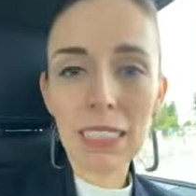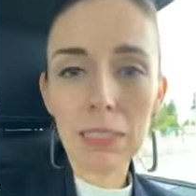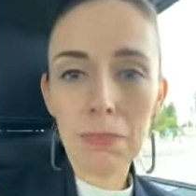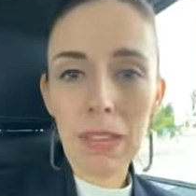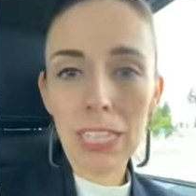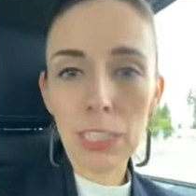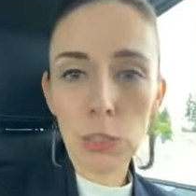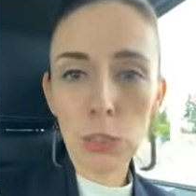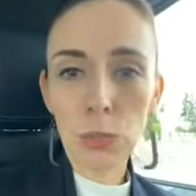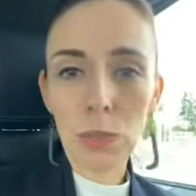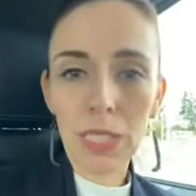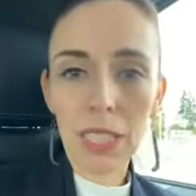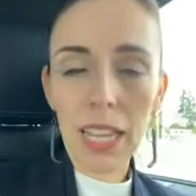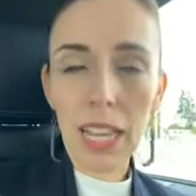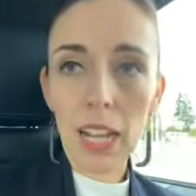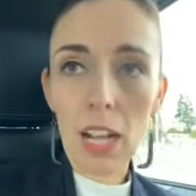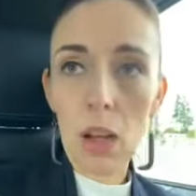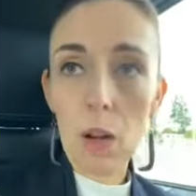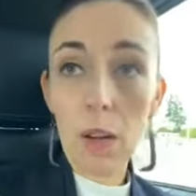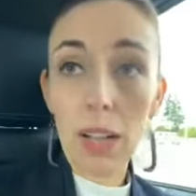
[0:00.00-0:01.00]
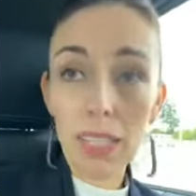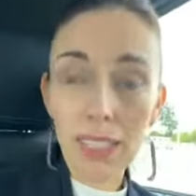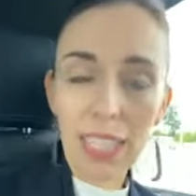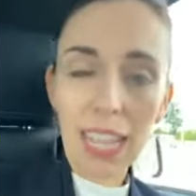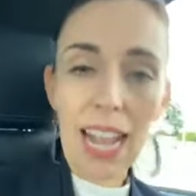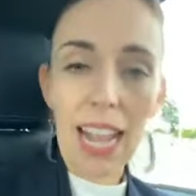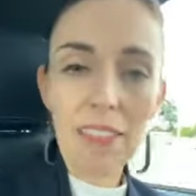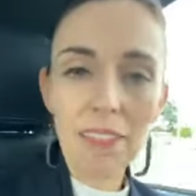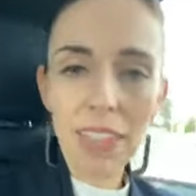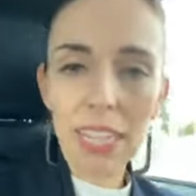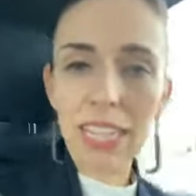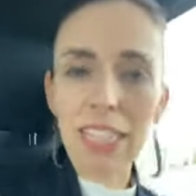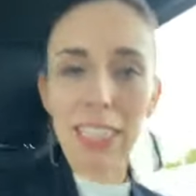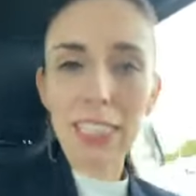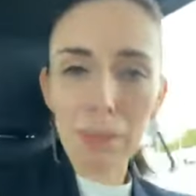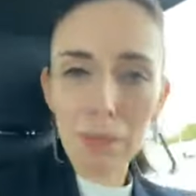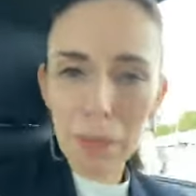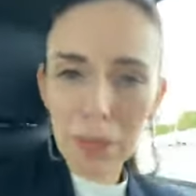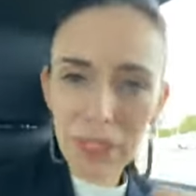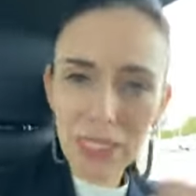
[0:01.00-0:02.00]
to make sure that they go out and they have that
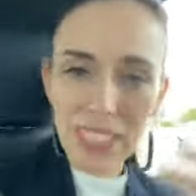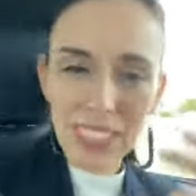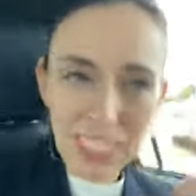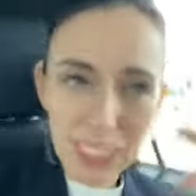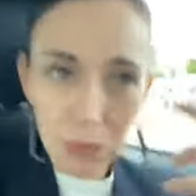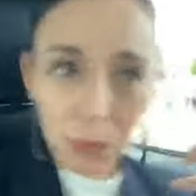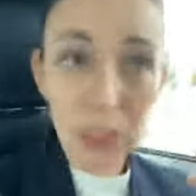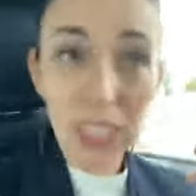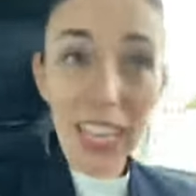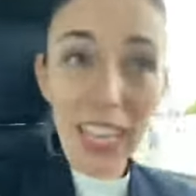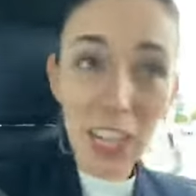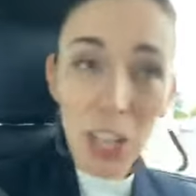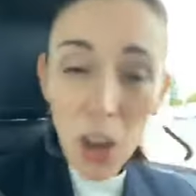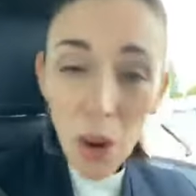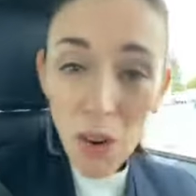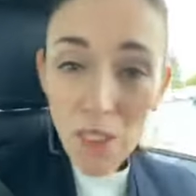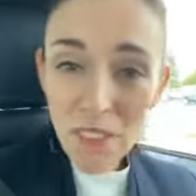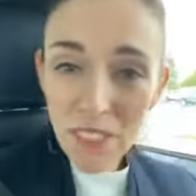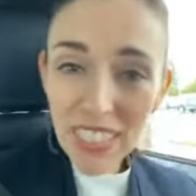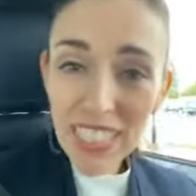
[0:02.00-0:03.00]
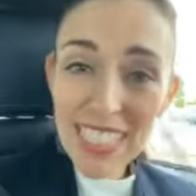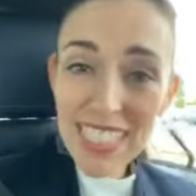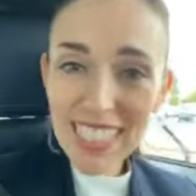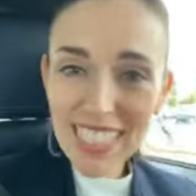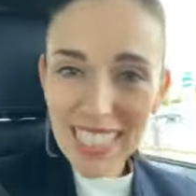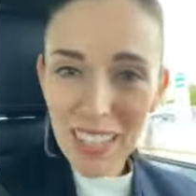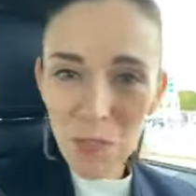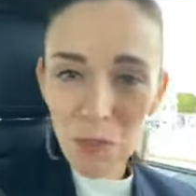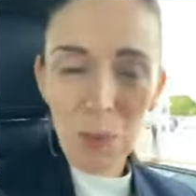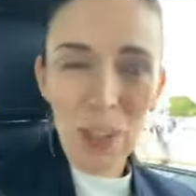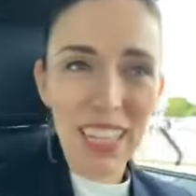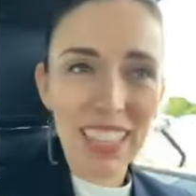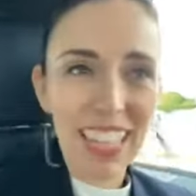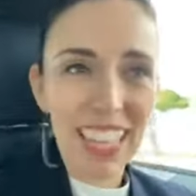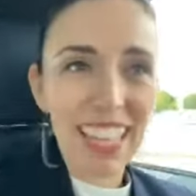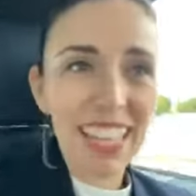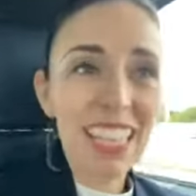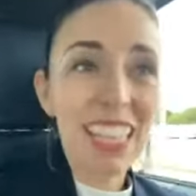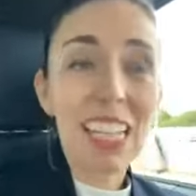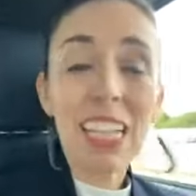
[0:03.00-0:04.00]
experience and when they go and visit somewhere
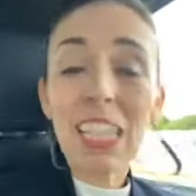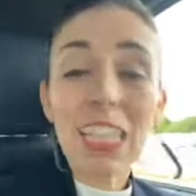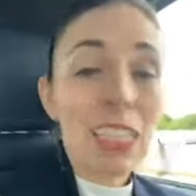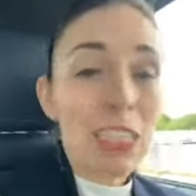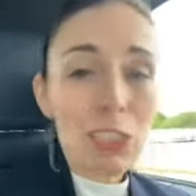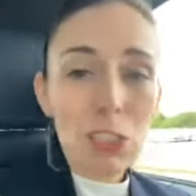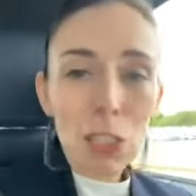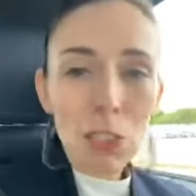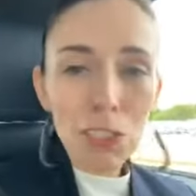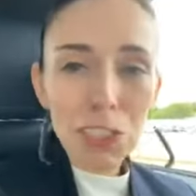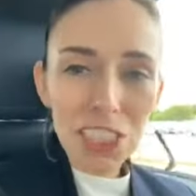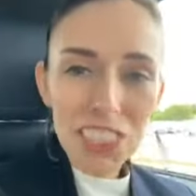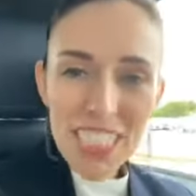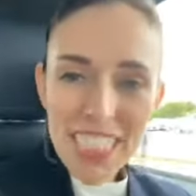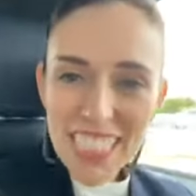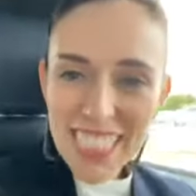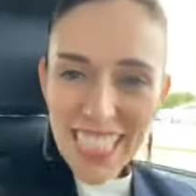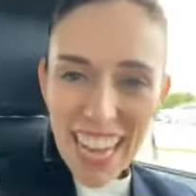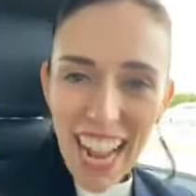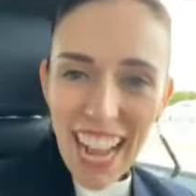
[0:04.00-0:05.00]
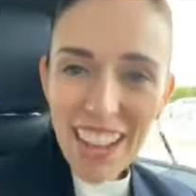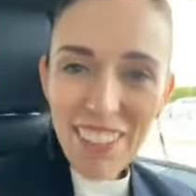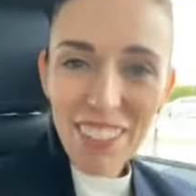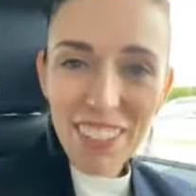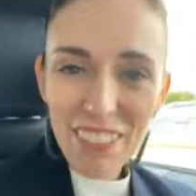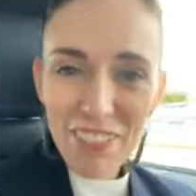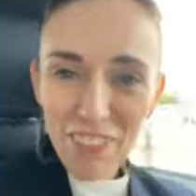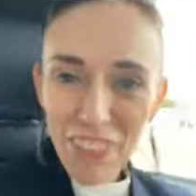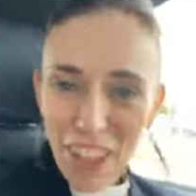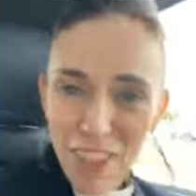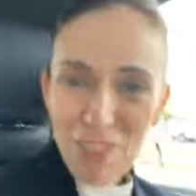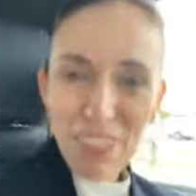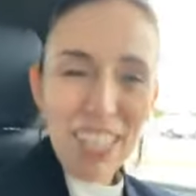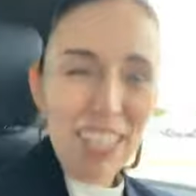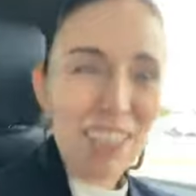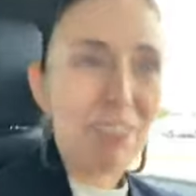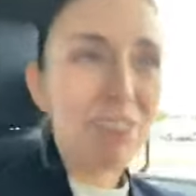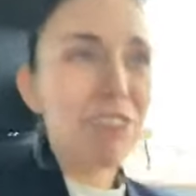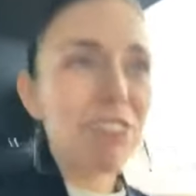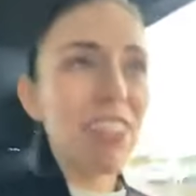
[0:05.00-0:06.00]
they don't just stay with family
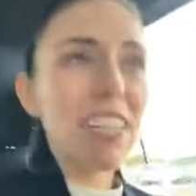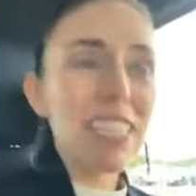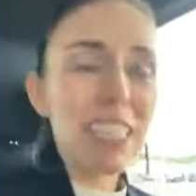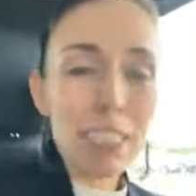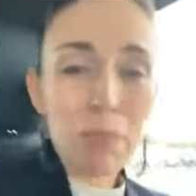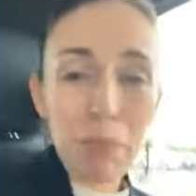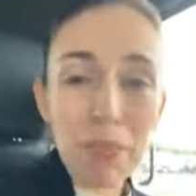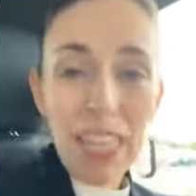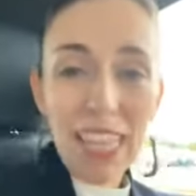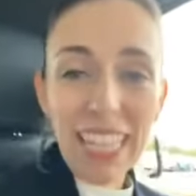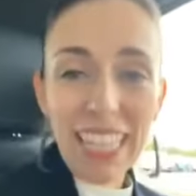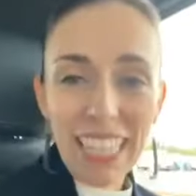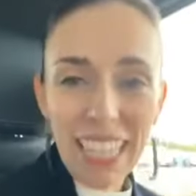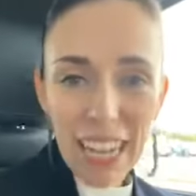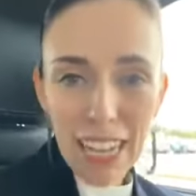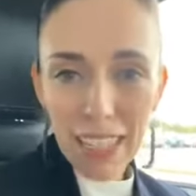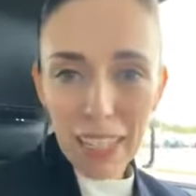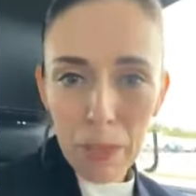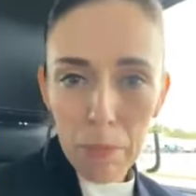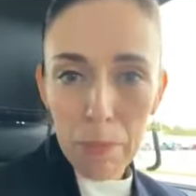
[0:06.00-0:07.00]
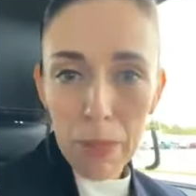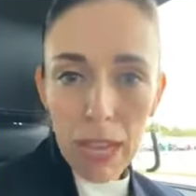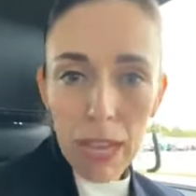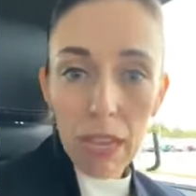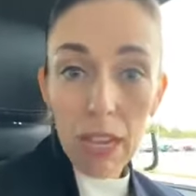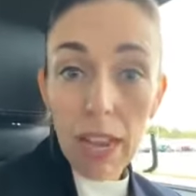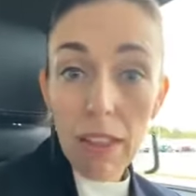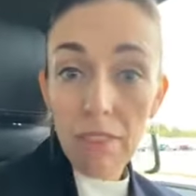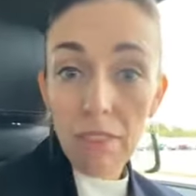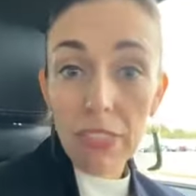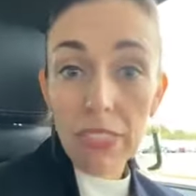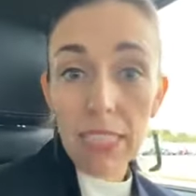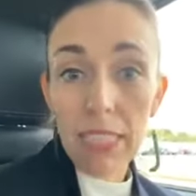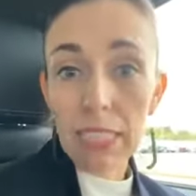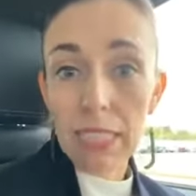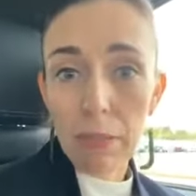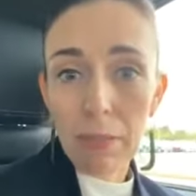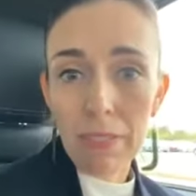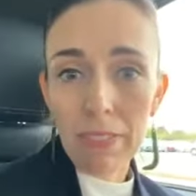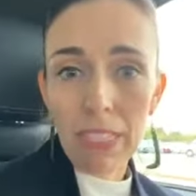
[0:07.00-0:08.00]
and friends, but they get out and about and visit
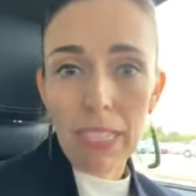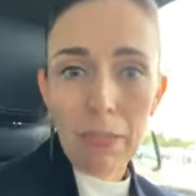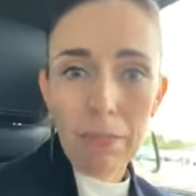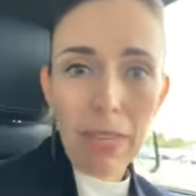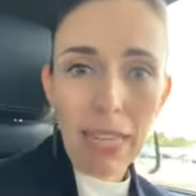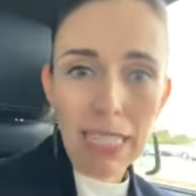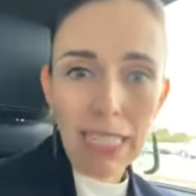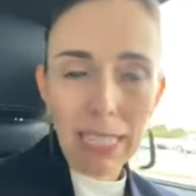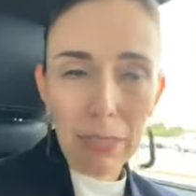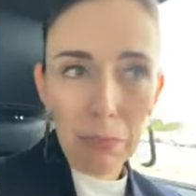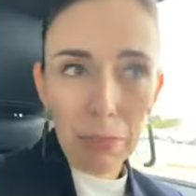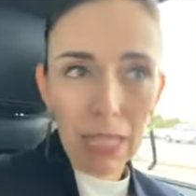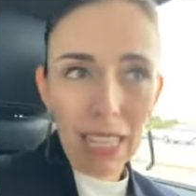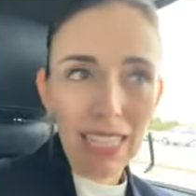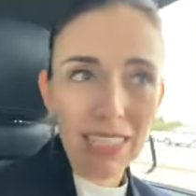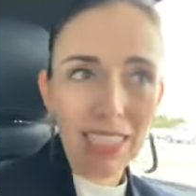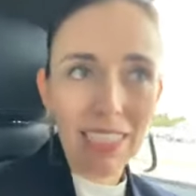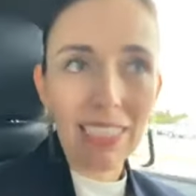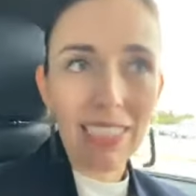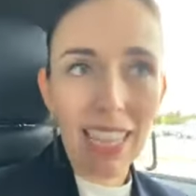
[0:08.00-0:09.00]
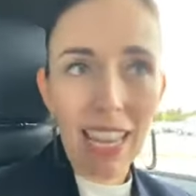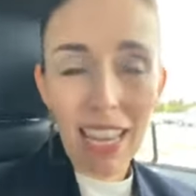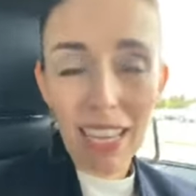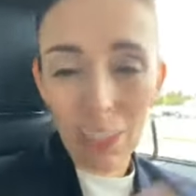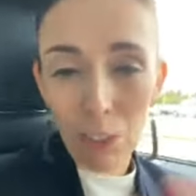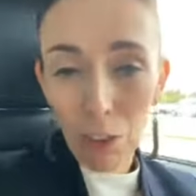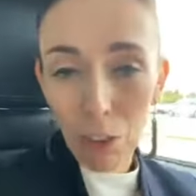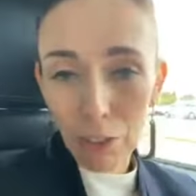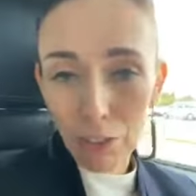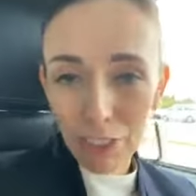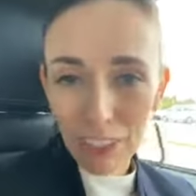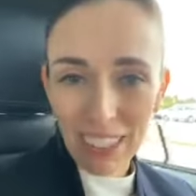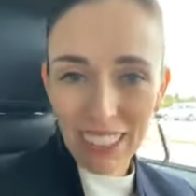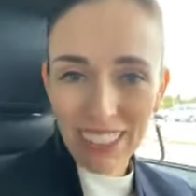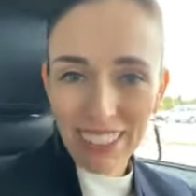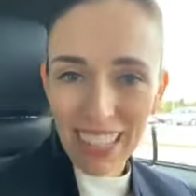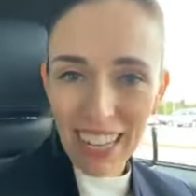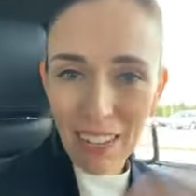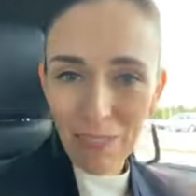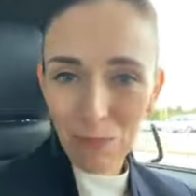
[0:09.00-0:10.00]
some of the amazing places and offering
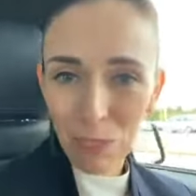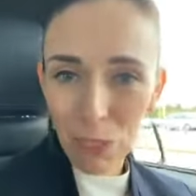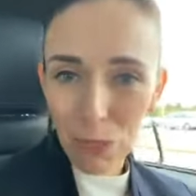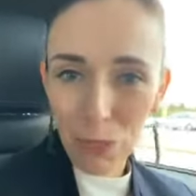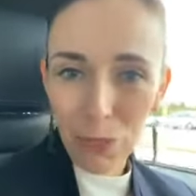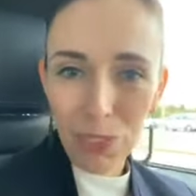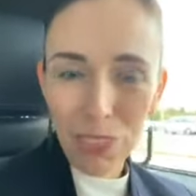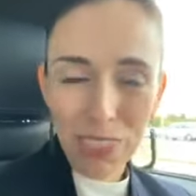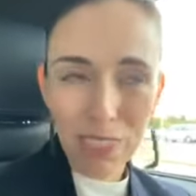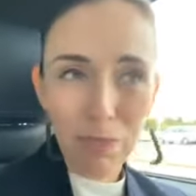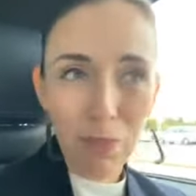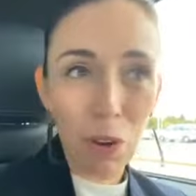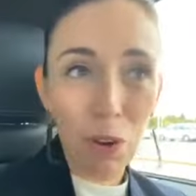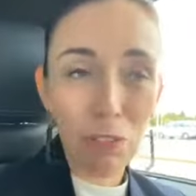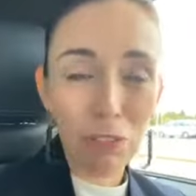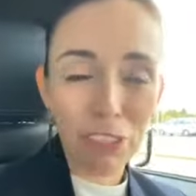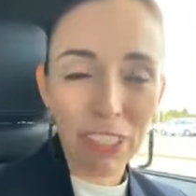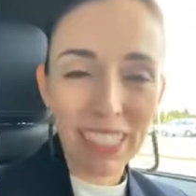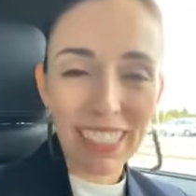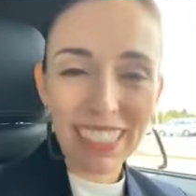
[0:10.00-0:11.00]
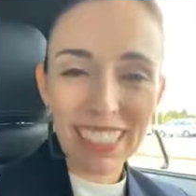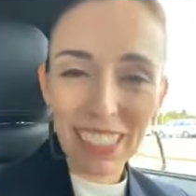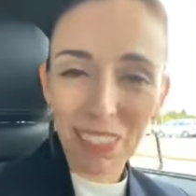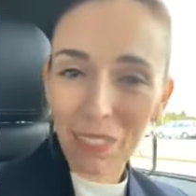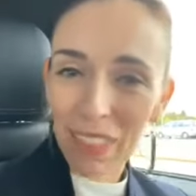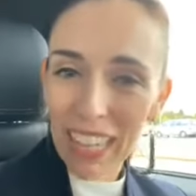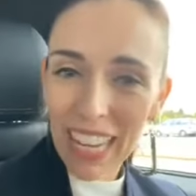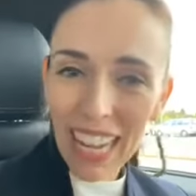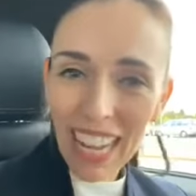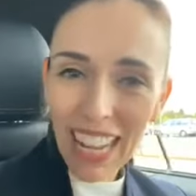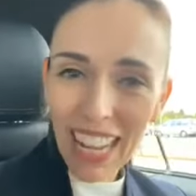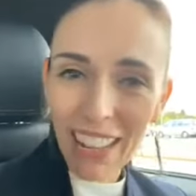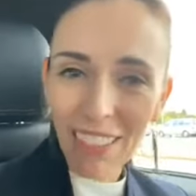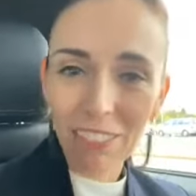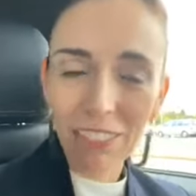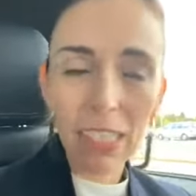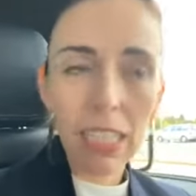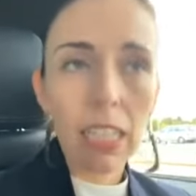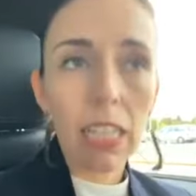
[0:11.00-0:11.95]
um, tourism offerings that we have.